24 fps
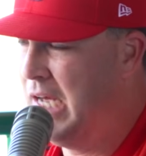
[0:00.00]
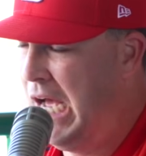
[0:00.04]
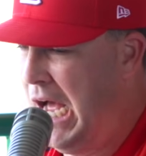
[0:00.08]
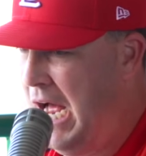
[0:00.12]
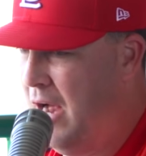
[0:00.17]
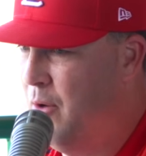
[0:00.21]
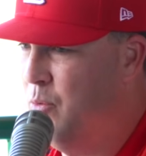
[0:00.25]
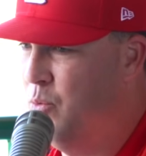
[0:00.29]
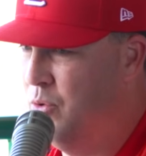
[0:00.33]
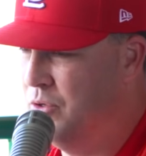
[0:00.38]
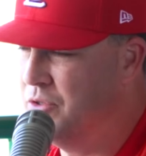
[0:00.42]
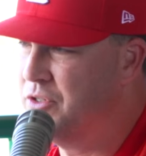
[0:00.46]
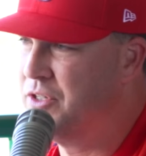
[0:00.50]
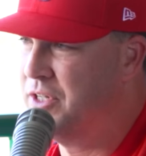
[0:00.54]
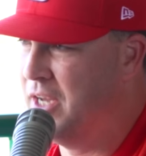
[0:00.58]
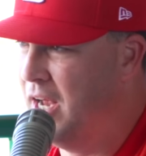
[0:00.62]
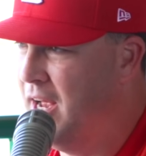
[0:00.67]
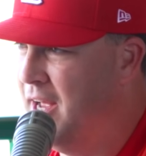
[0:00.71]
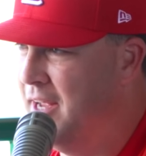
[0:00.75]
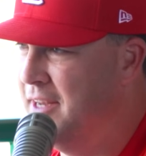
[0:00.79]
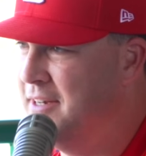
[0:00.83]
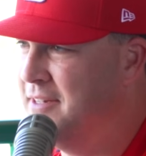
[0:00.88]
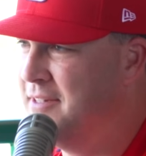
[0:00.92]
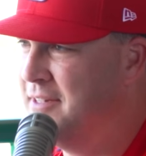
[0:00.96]
I will
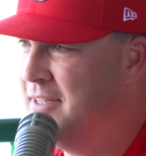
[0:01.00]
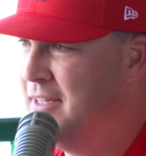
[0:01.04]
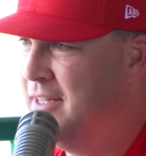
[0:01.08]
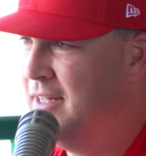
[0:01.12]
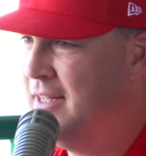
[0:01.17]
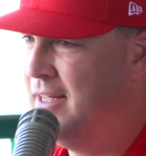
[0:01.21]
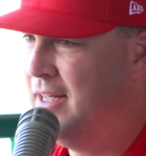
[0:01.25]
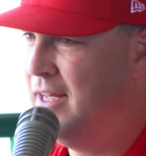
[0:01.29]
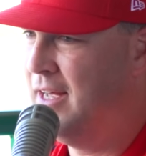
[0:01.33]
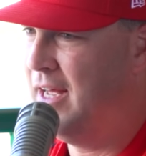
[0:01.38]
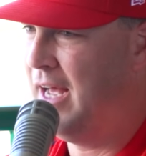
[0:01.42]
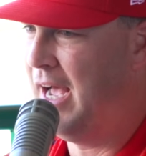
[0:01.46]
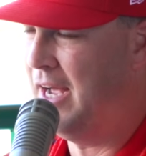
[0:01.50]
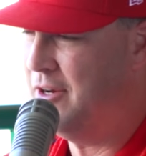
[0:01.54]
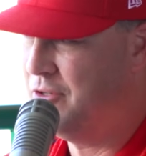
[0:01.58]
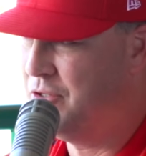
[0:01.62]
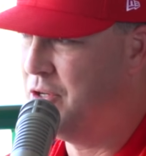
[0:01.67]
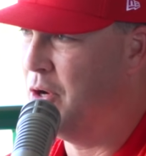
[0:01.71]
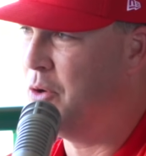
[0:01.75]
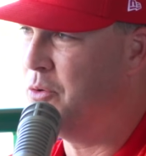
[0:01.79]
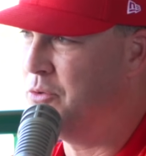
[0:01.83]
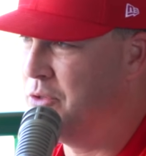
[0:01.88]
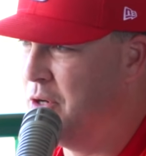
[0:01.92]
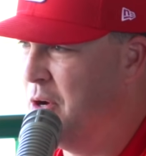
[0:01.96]
sign. I
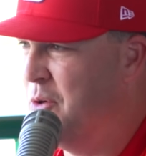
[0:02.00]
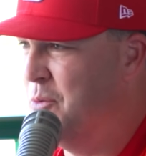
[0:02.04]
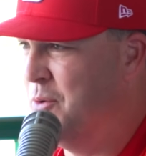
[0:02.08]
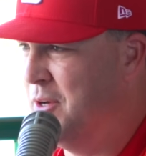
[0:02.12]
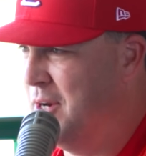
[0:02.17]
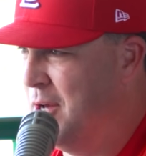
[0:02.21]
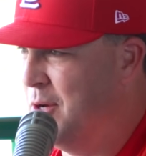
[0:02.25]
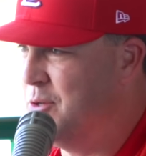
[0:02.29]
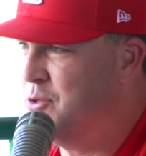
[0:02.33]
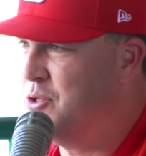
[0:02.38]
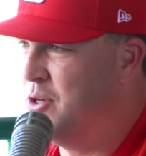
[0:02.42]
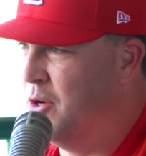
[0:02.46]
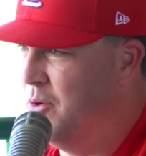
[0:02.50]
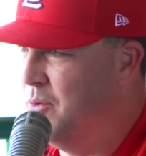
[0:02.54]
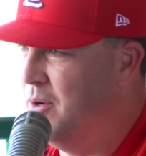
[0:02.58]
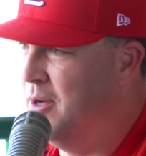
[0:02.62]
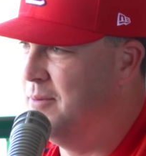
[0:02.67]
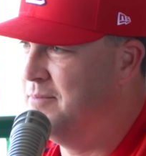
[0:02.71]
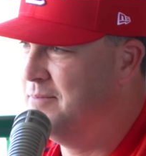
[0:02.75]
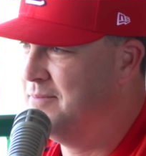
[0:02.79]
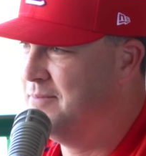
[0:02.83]
don't know when I'll show up."